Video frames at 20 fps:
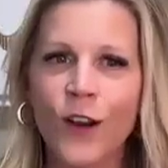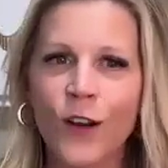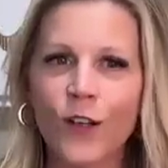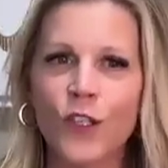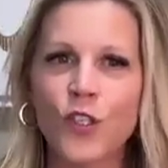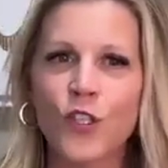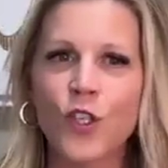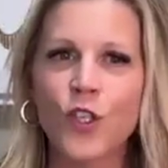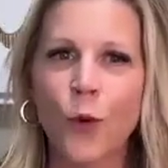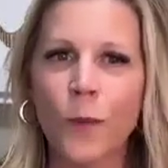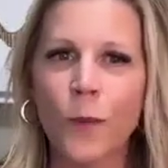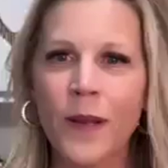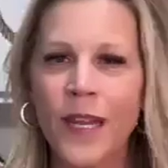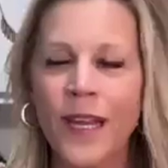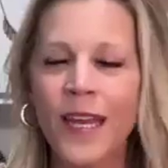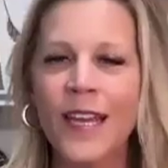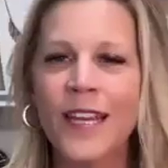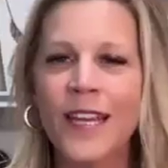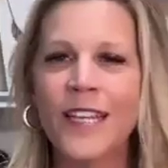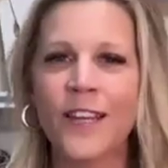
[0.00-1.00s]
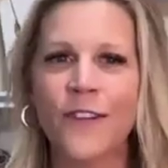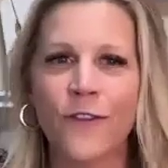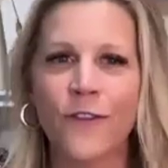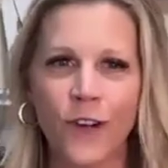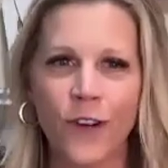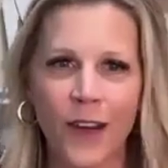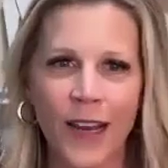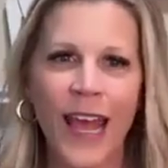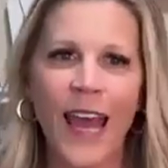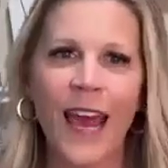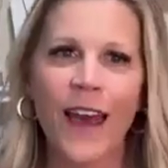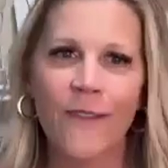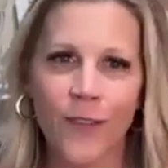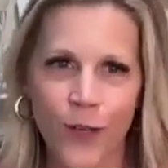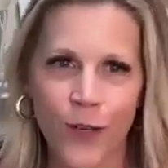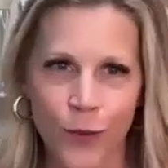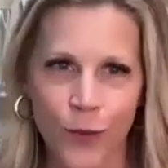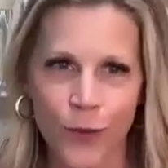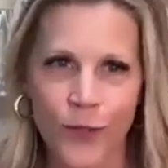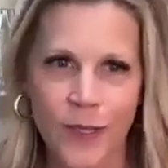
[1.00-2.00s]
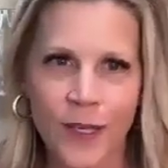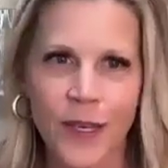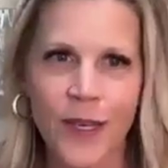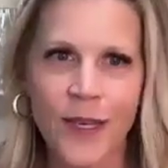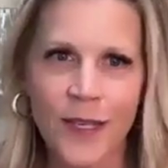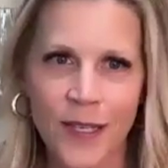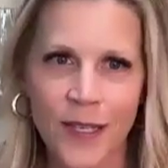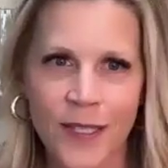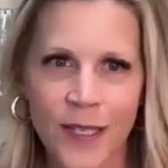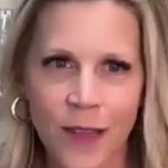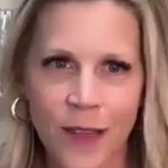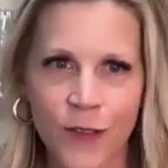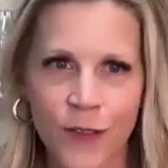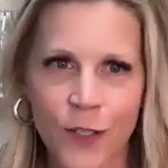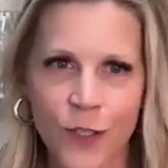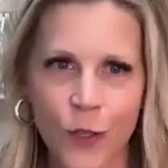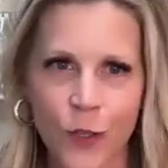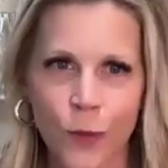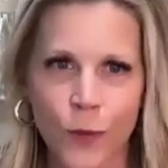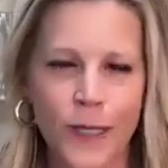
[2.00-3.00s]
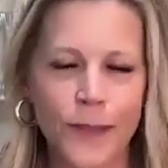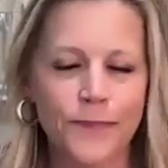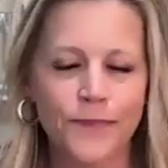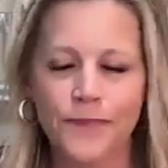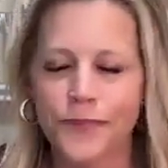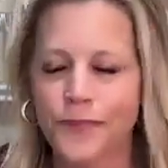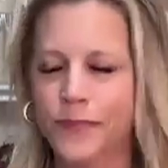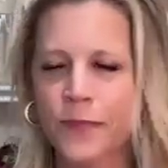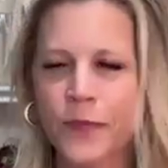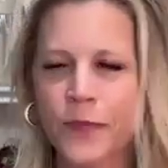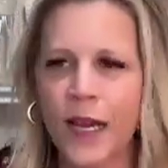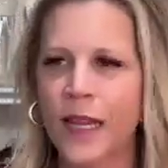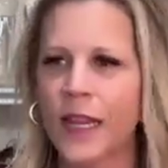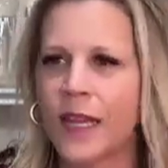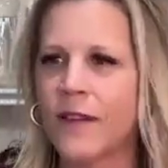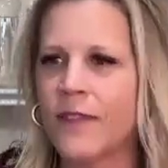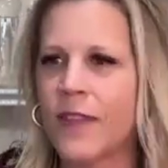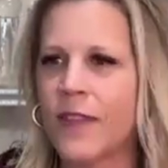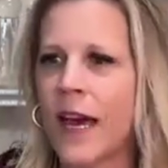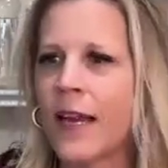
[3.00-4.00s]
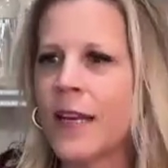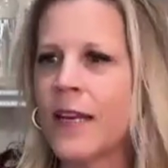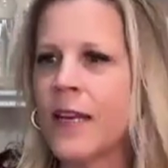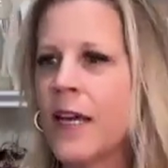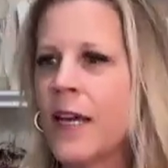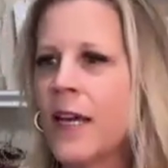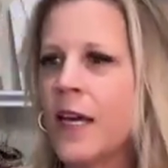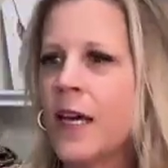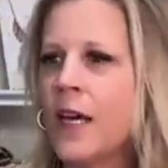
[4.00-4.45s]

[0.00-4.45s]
There are so many different avenues to sell this jewelry. I love that.